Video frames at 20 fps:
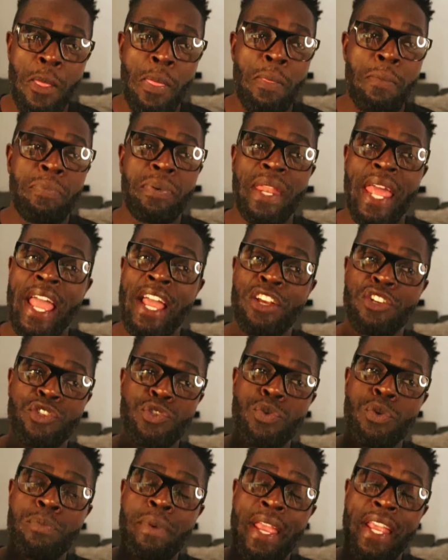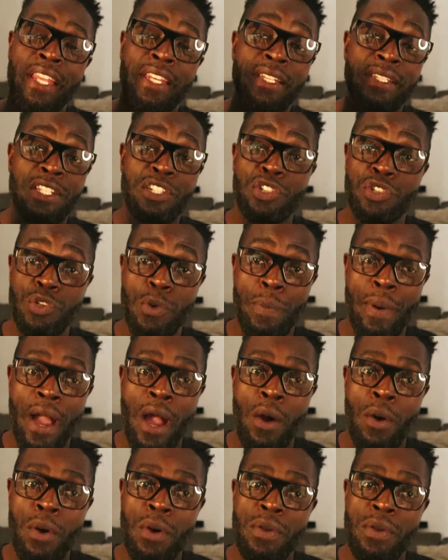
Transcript: But as you're making additional power,